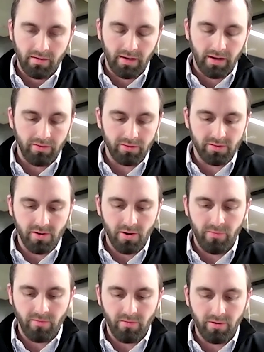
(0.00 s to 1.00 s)
there's
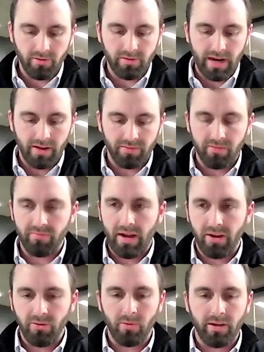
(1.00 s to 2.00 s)
no doubt that
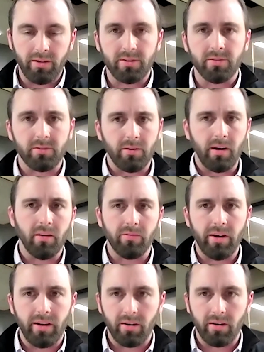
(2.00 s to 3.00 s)
valuations are
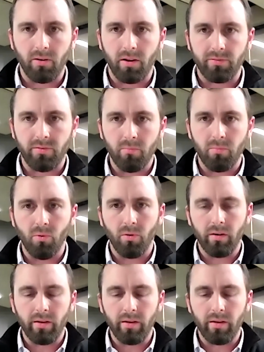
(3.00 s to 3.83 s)
elevated across the board.